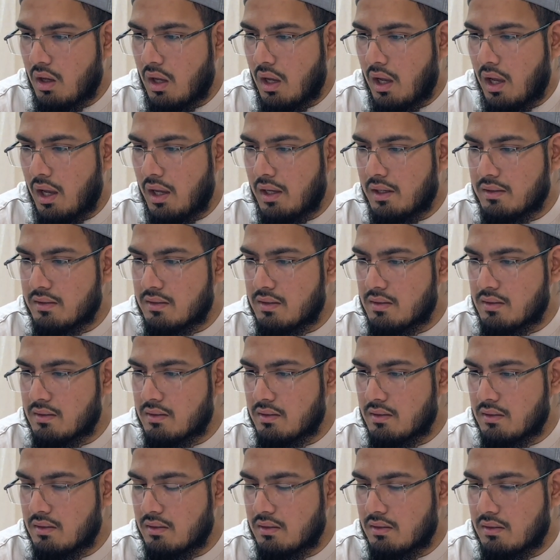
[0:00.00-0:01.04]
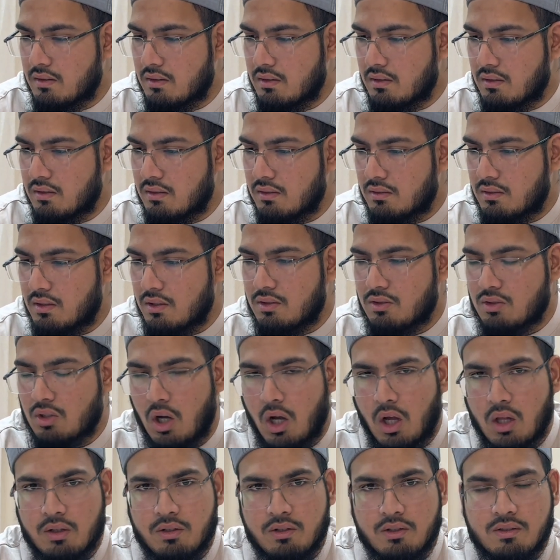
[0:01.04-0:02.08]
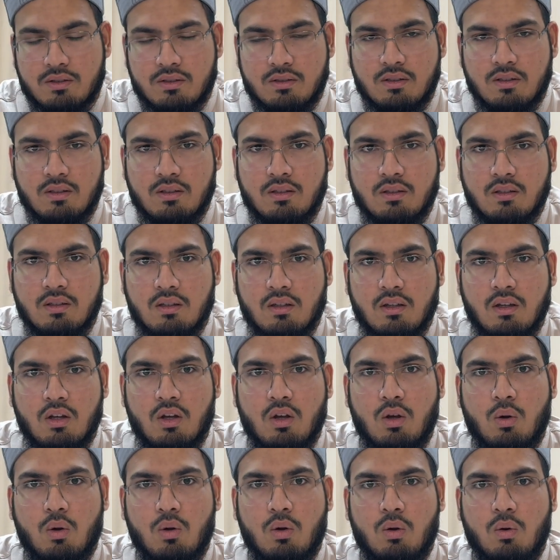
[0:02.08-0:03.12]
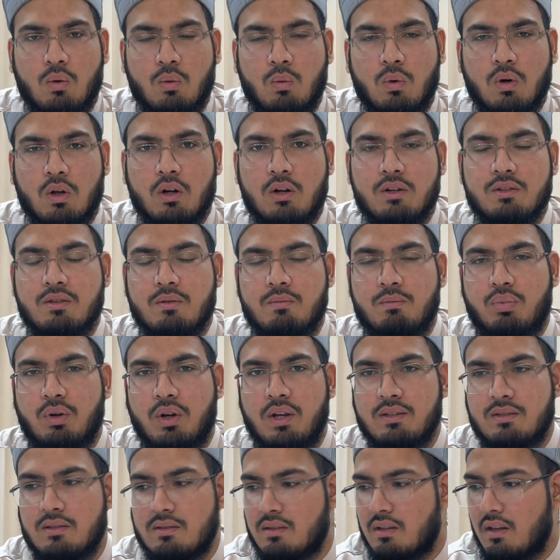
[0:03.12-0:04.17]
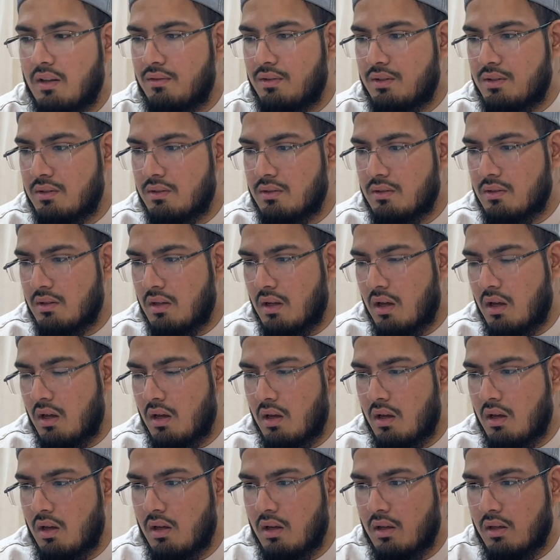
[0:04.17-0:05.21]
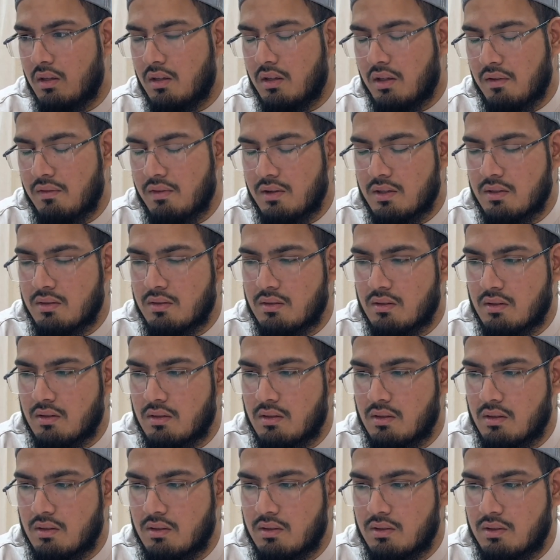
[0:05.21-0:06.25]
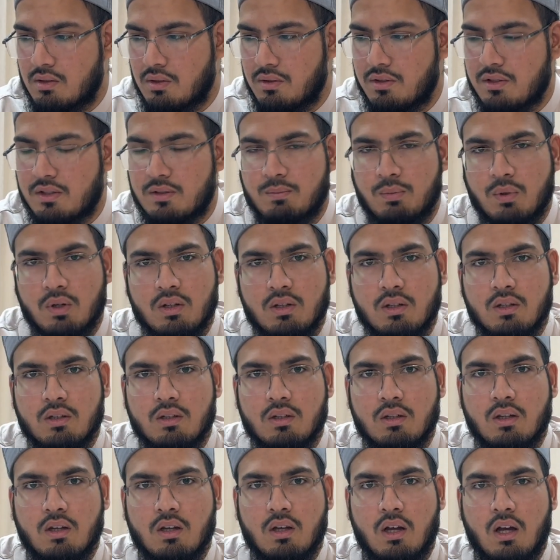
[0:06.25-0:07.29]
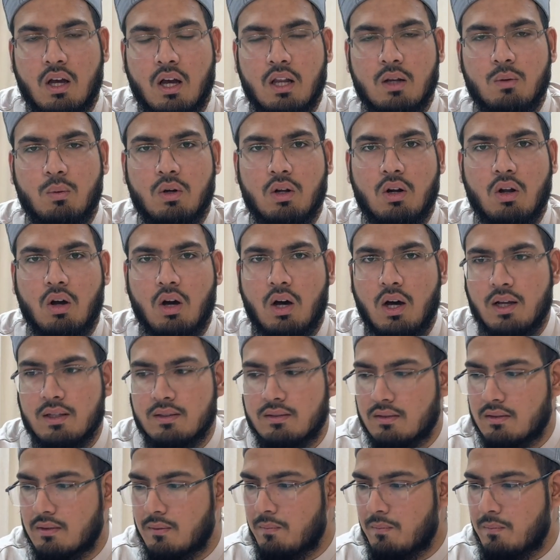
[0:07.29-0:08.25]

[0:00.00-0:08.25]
And the scholars, what are some praises given to this book? Al-Waraqāt.